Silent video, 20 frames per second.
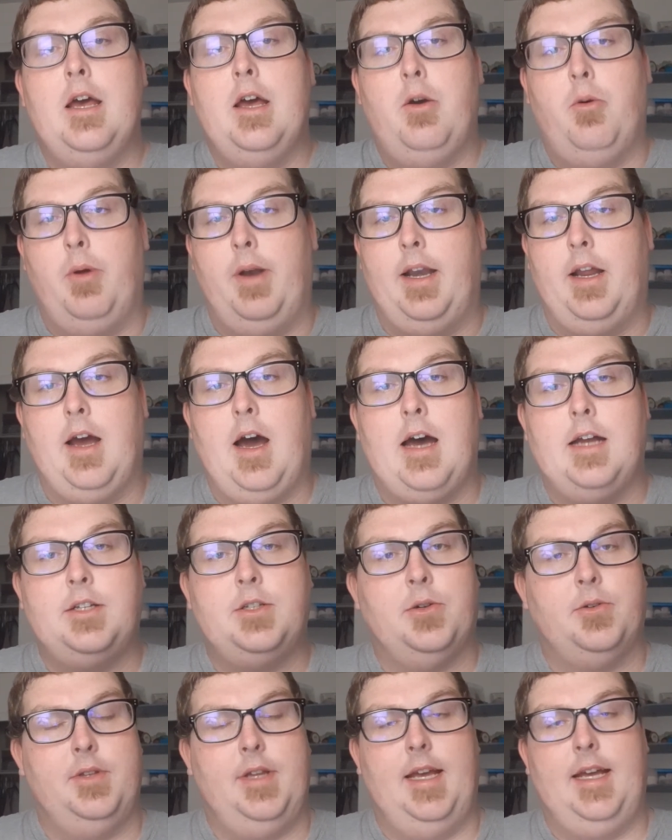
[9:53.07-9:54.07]
when God
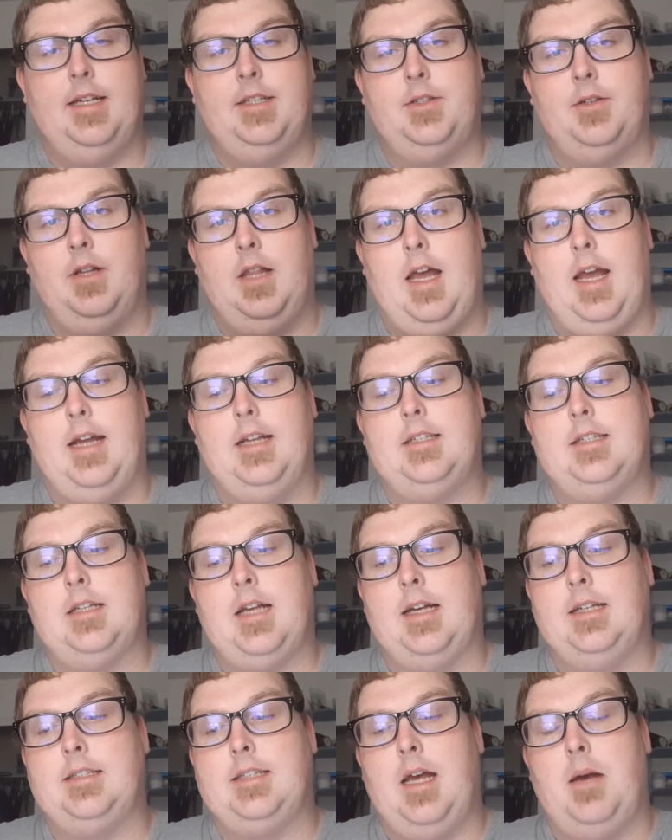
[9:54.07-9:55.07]
told the Israelites,
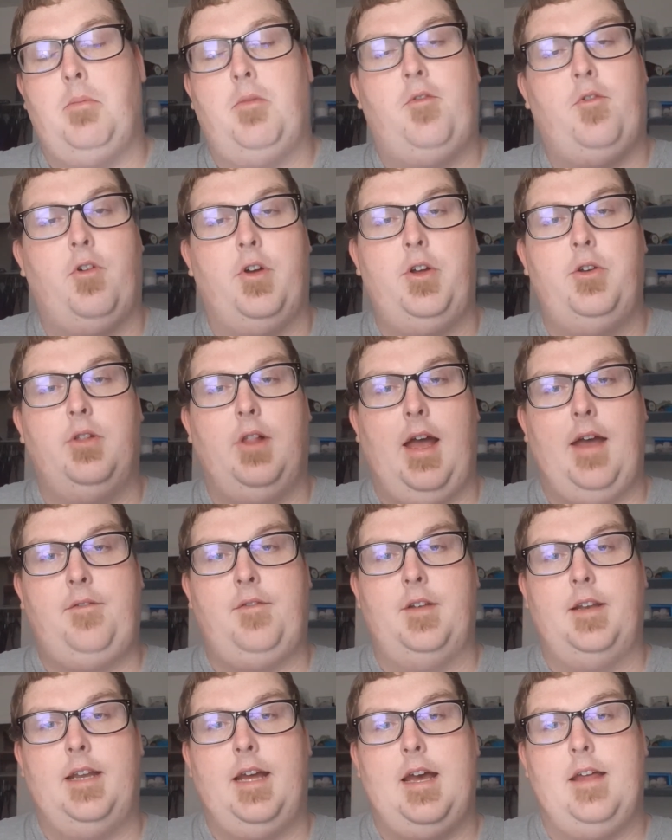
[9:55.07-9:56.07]
I set before you life
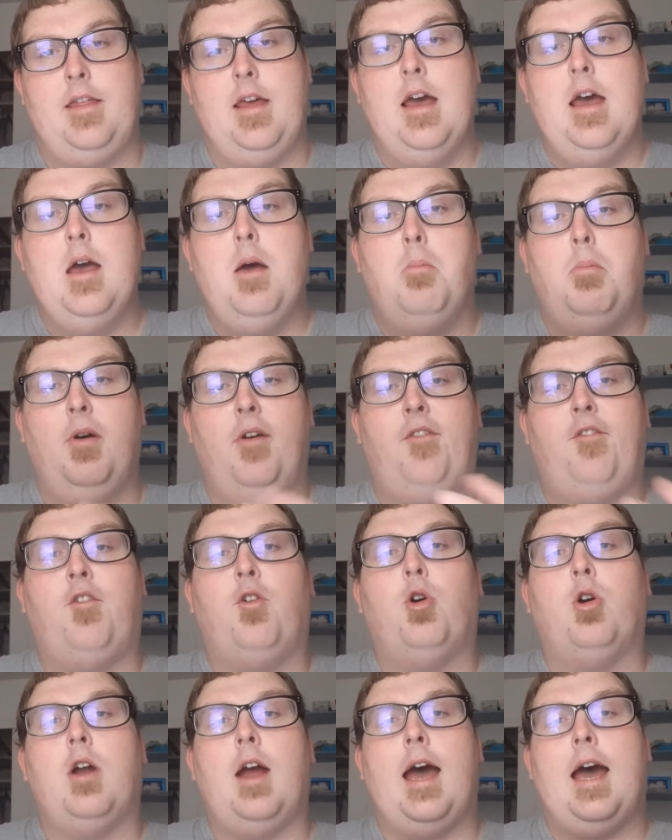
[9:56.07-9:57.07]
and death.
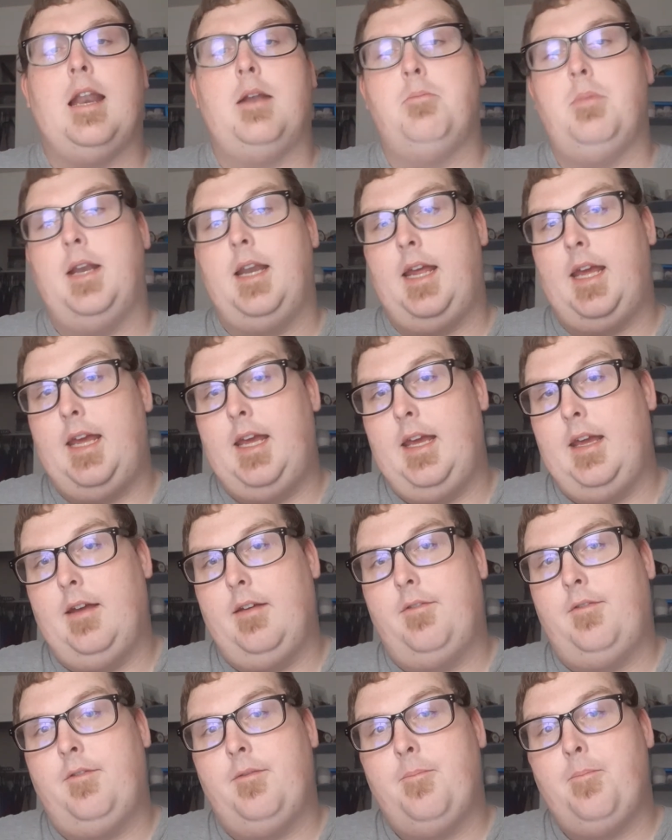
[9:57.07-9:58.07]
Before Adam and
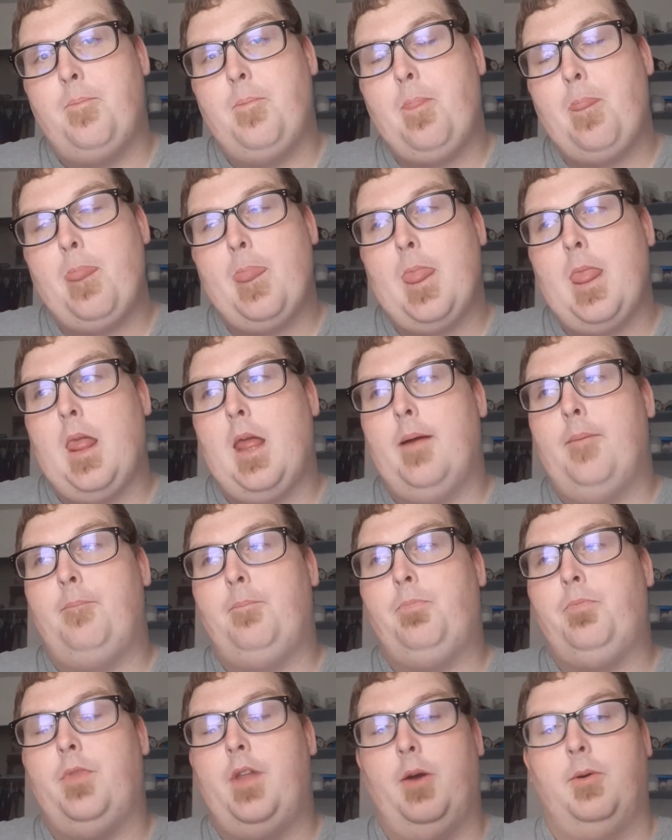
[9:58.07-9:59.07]
Eve,
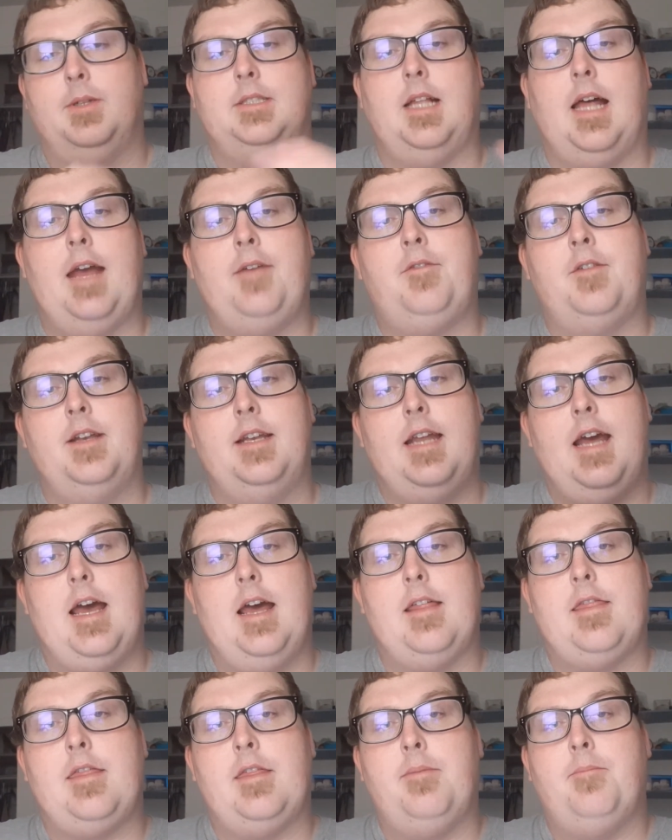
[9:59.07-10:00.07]
there was life and
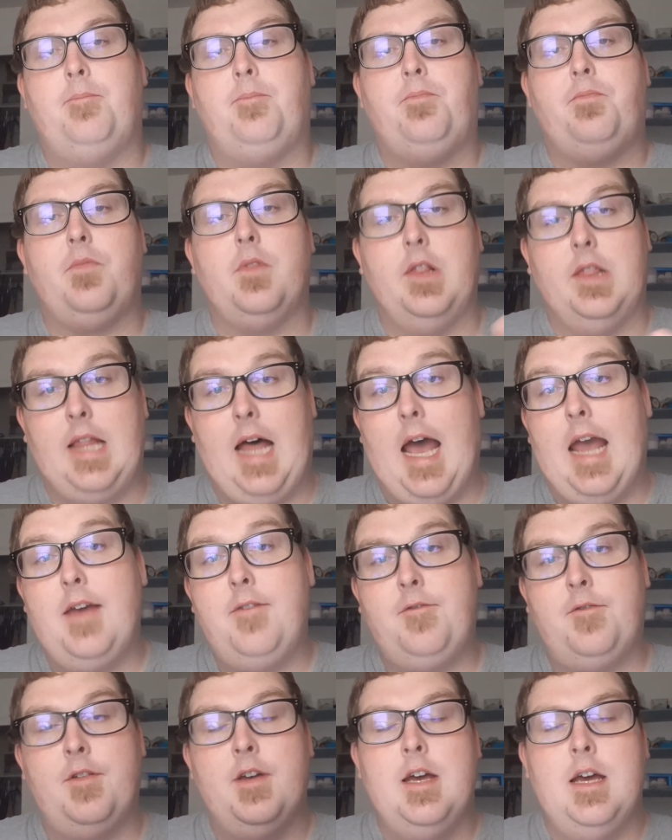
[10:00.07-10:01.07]
death.
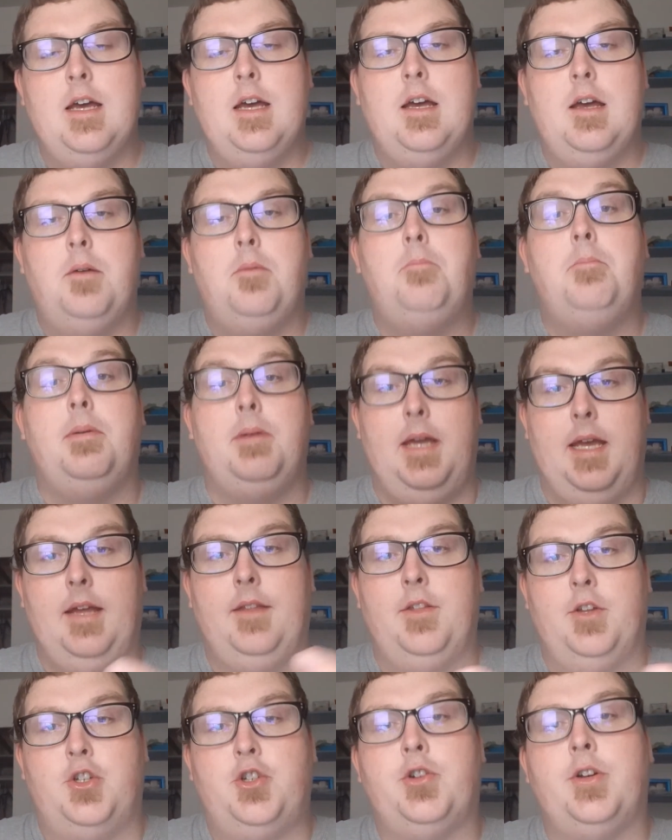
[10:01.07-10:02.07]
Life being
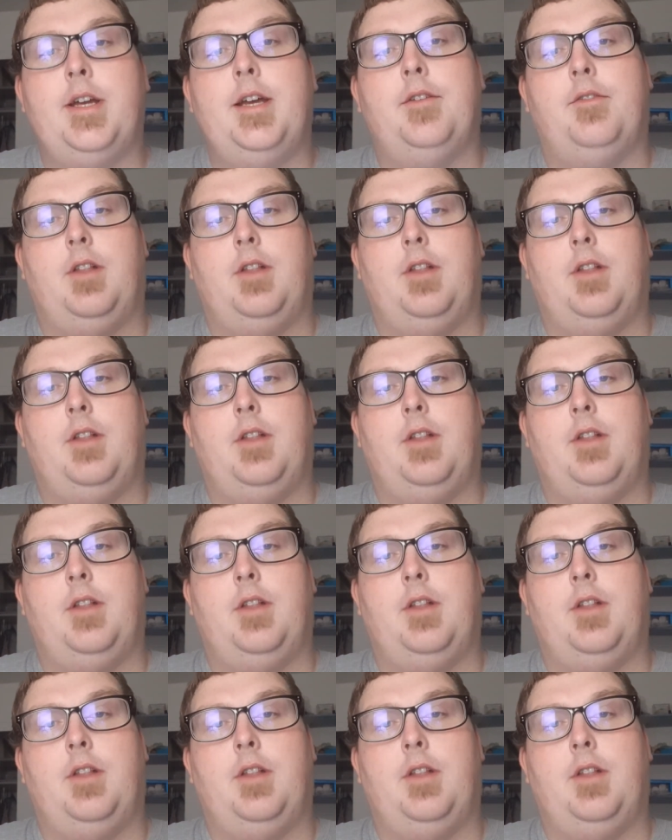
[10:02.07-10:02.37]
the tree of